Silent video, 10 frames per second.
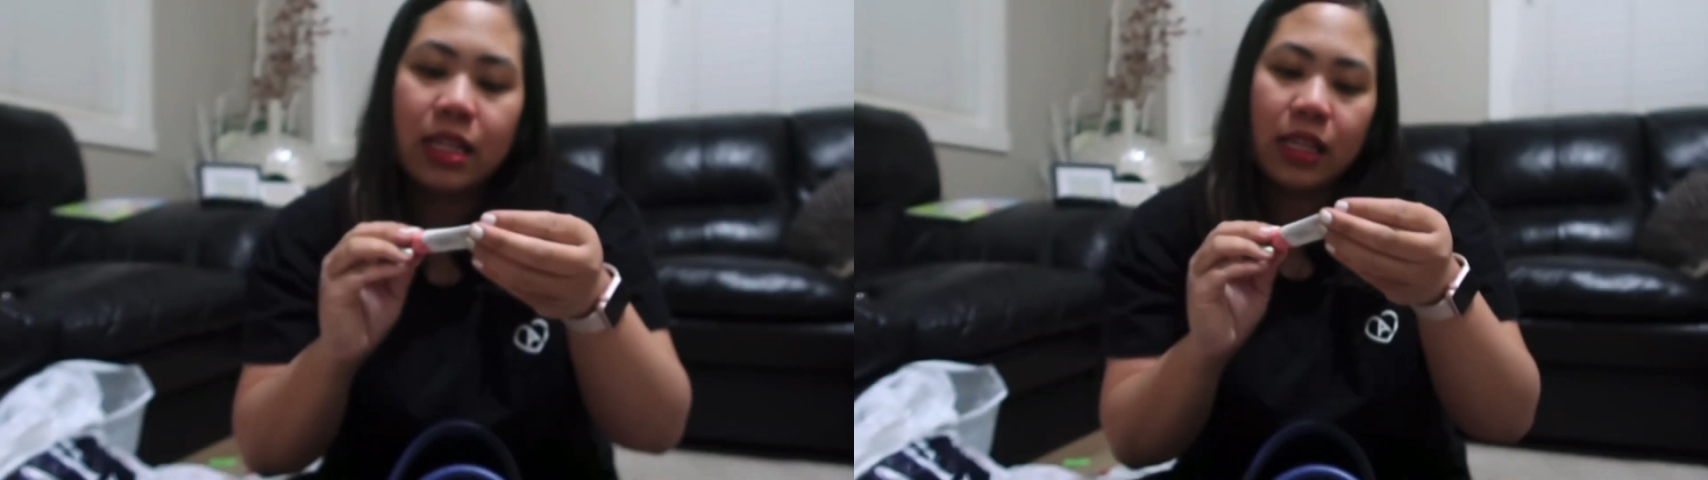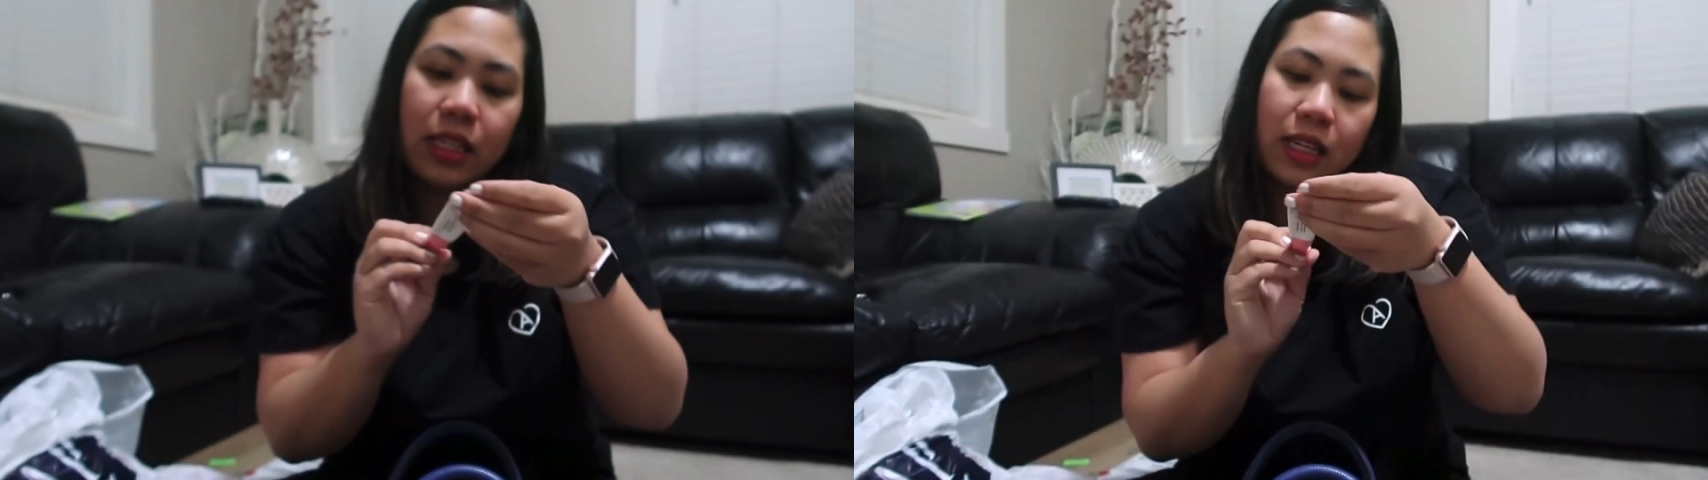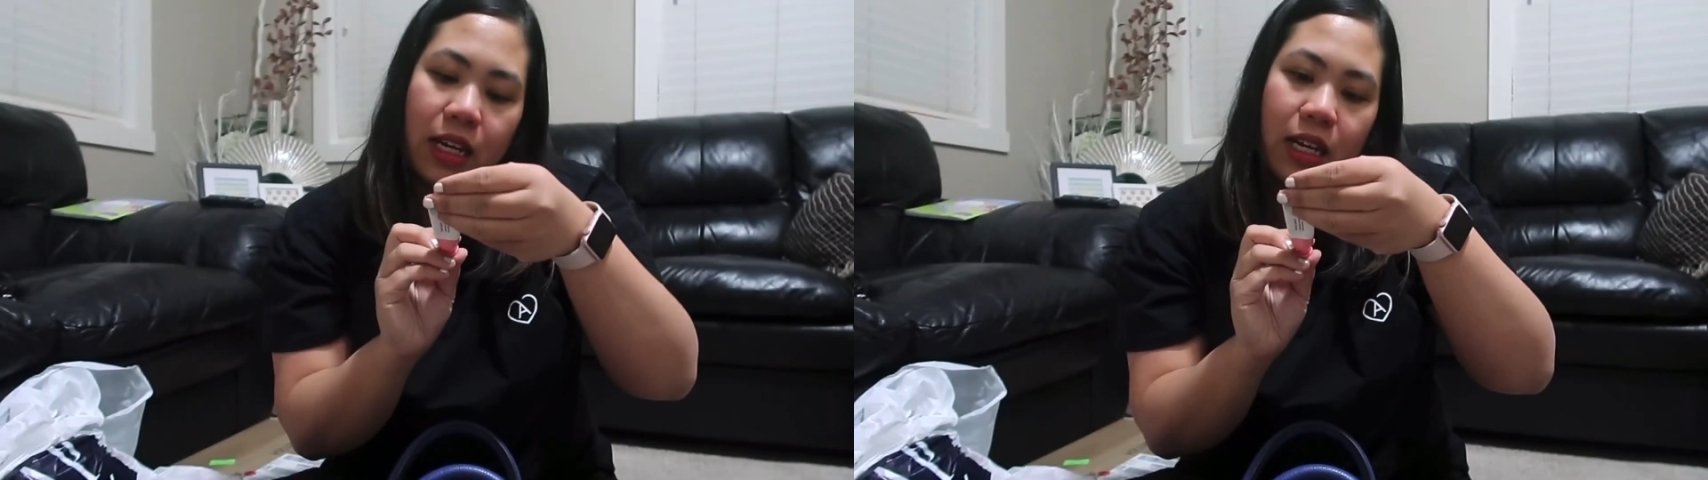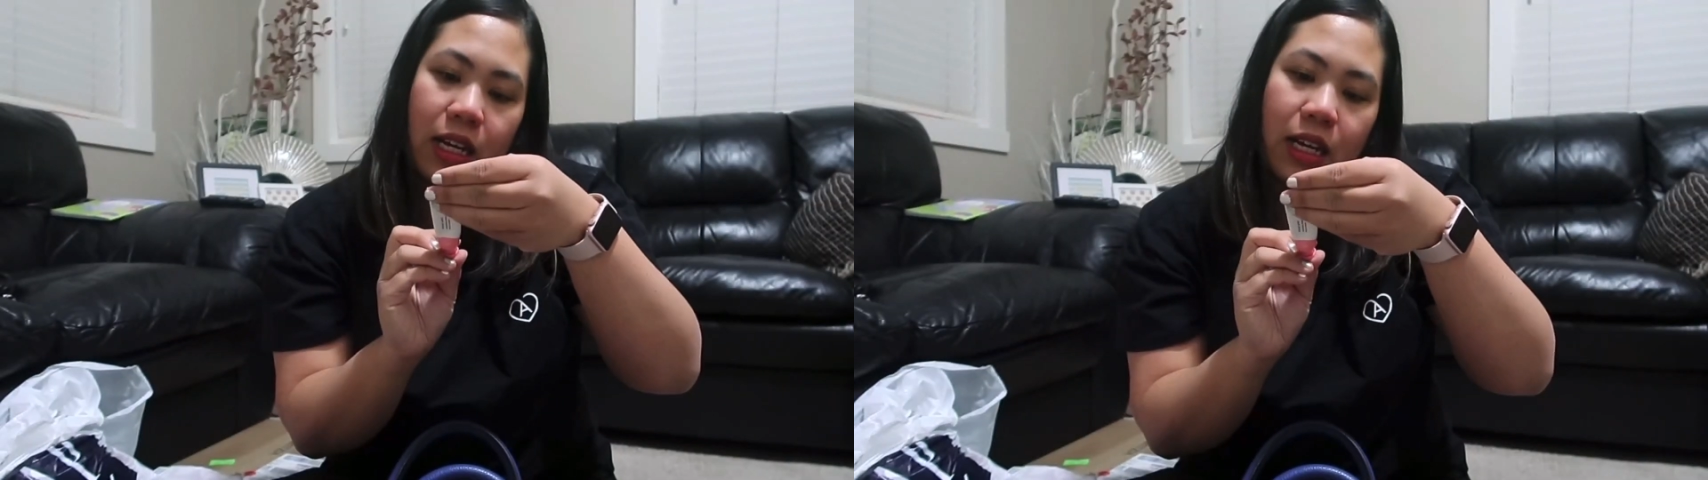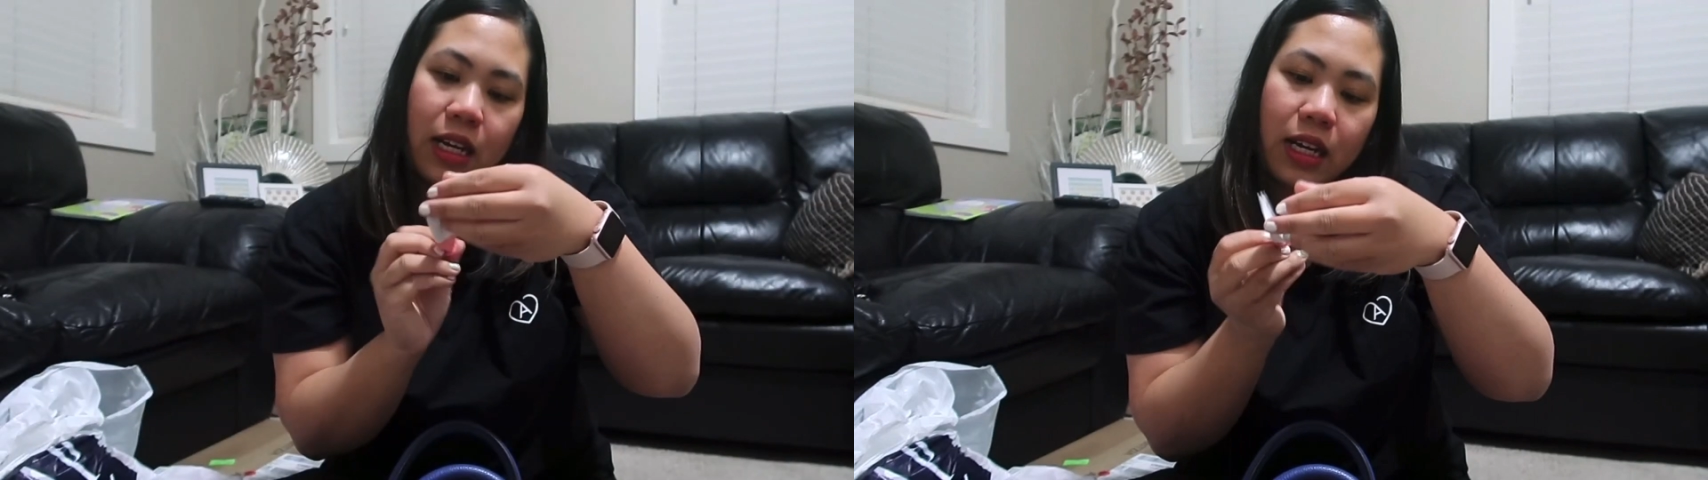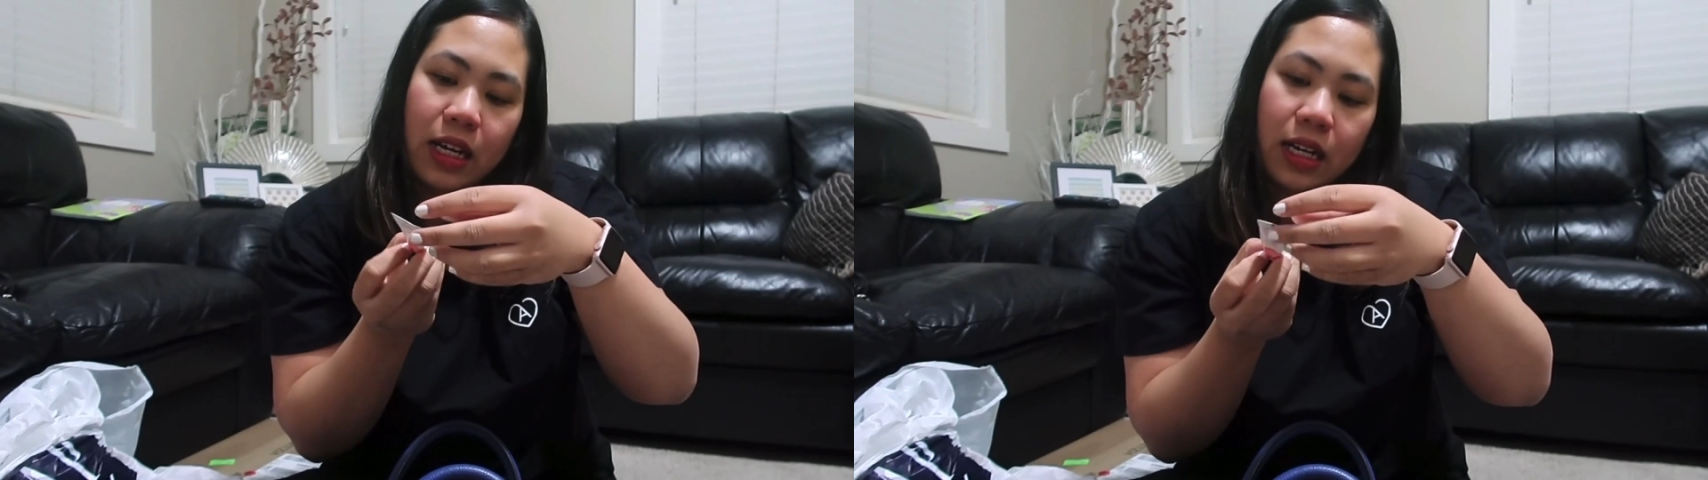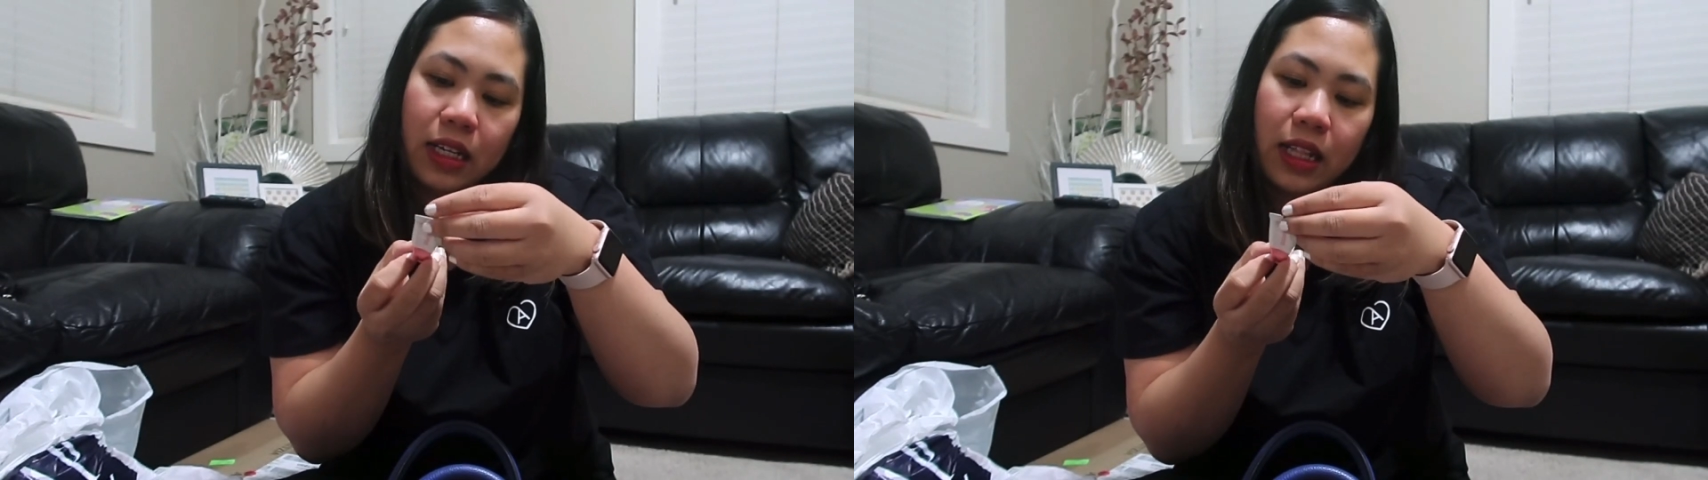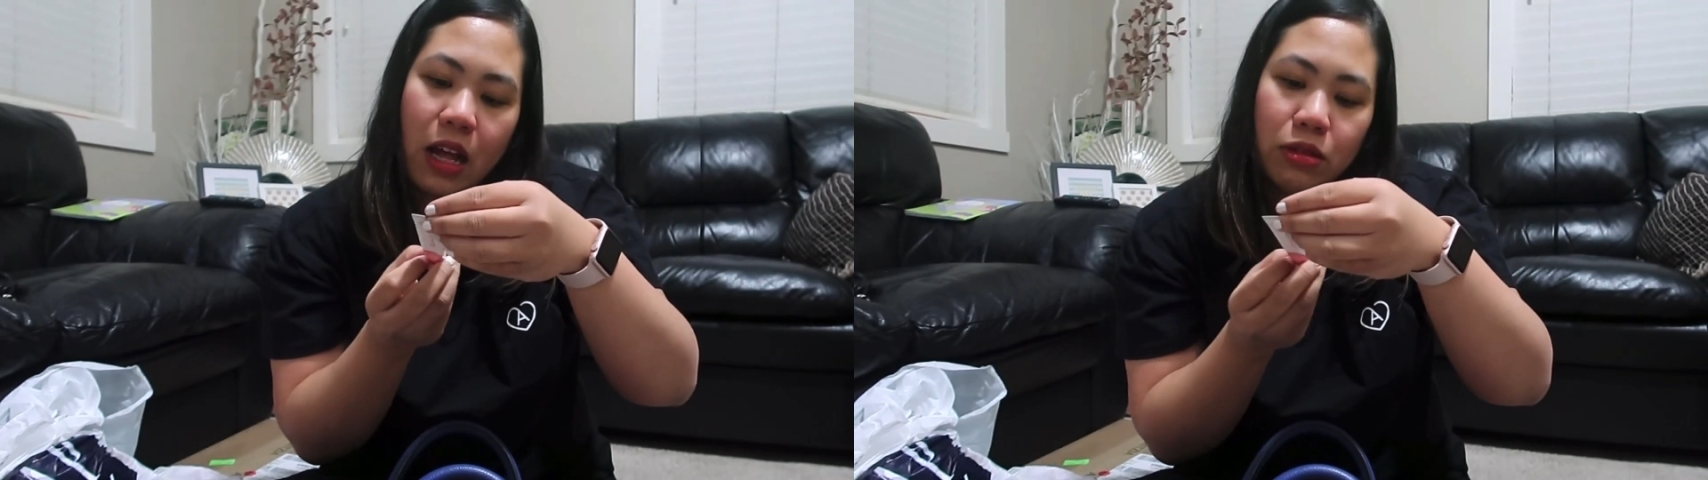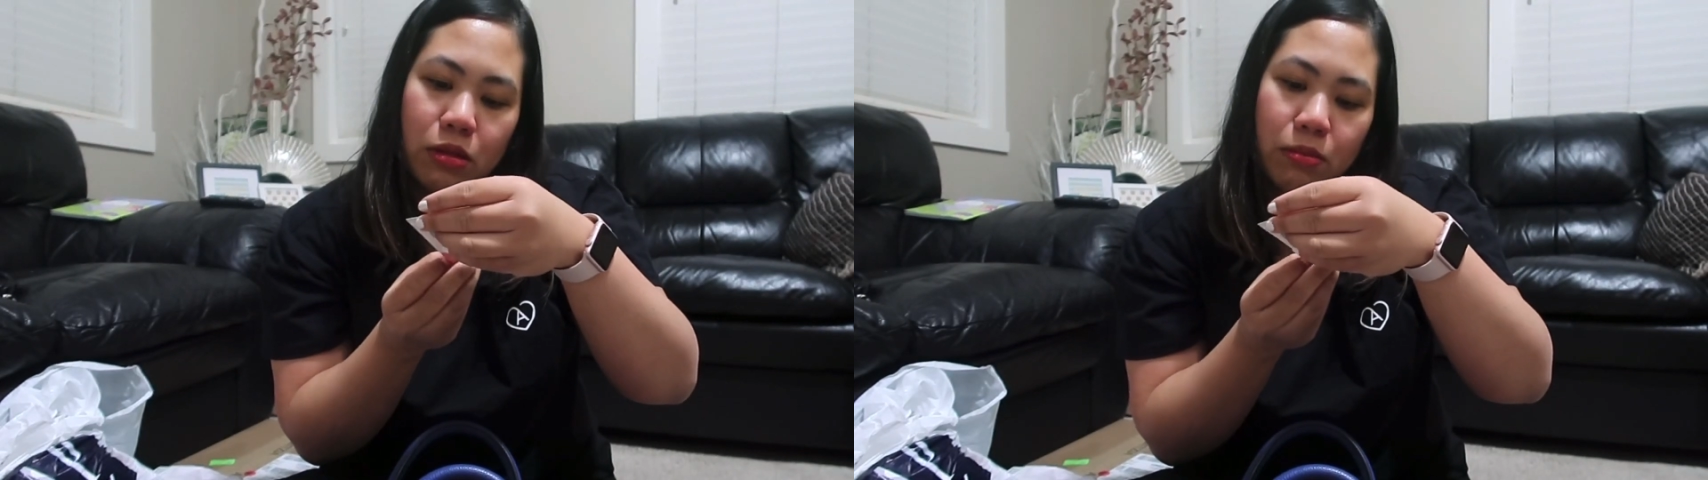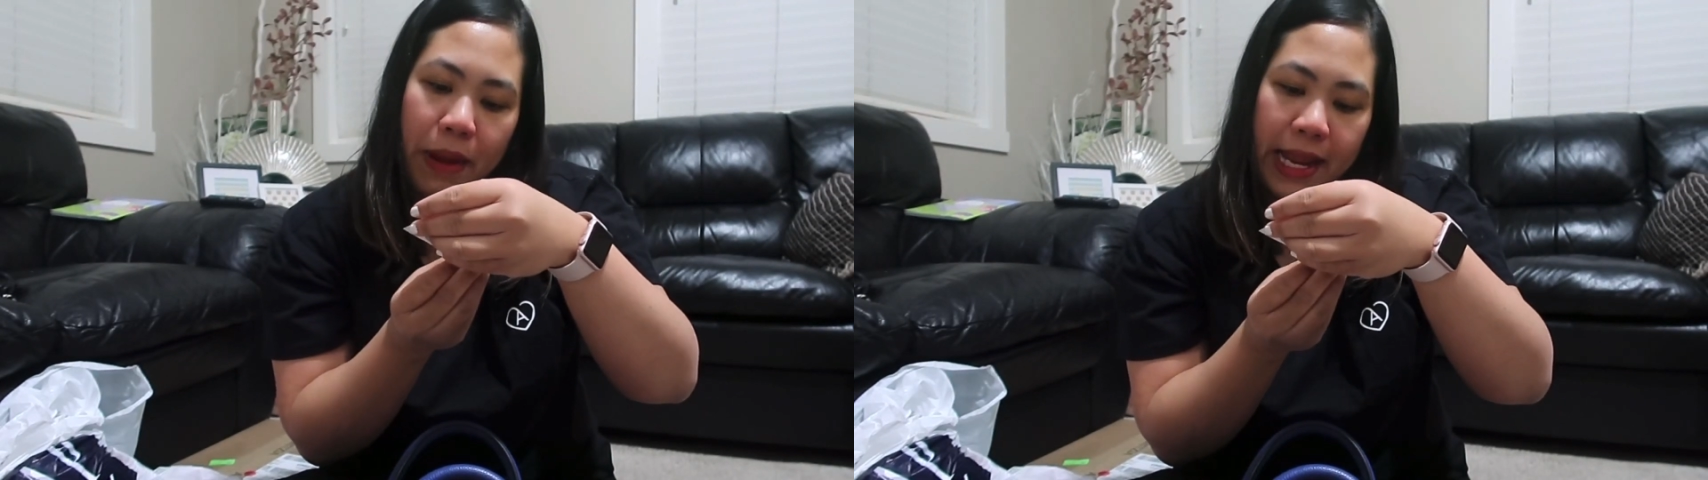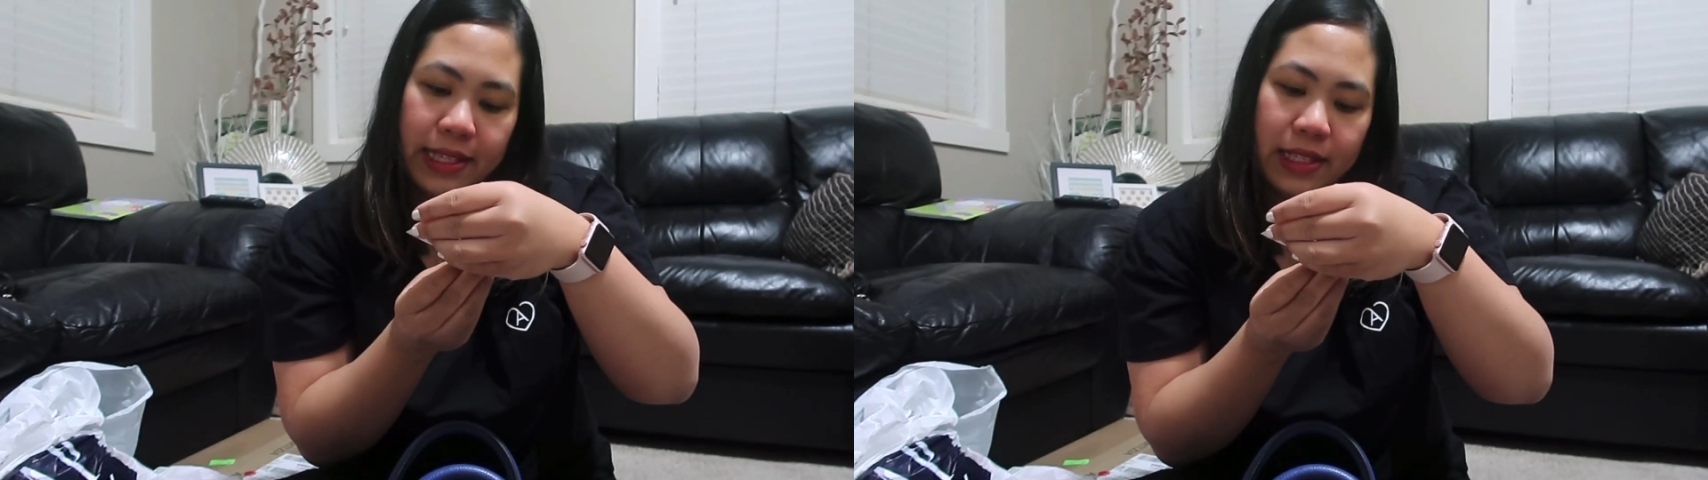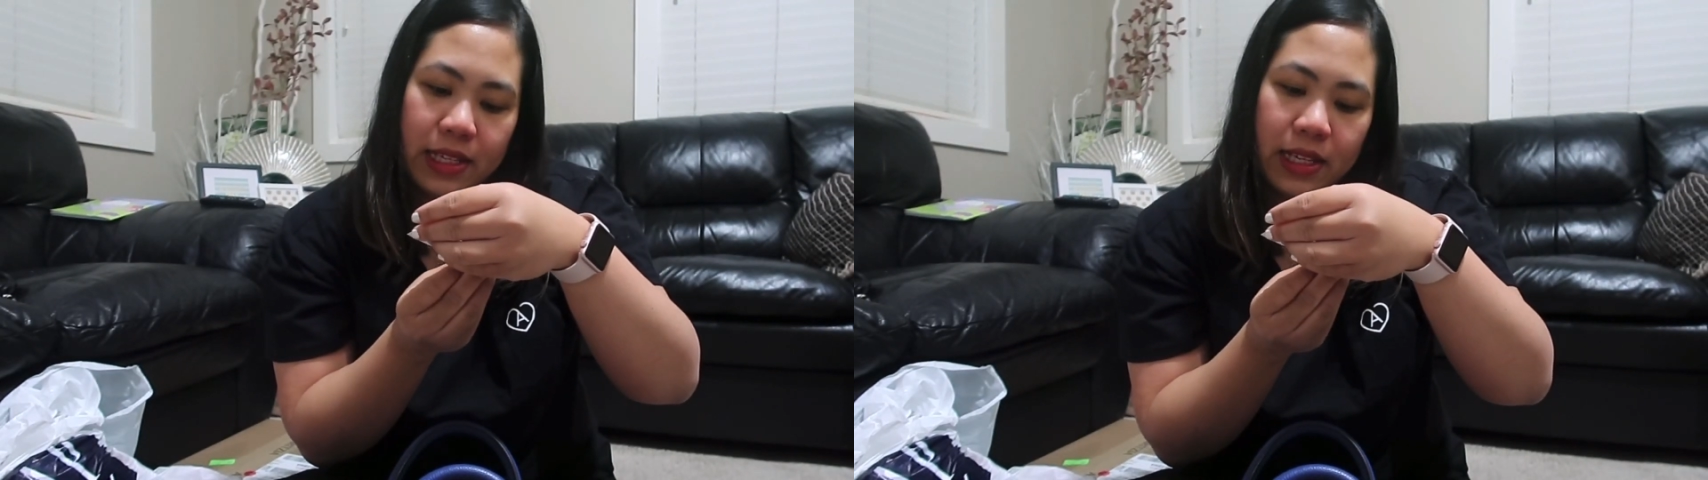is the cloud paint,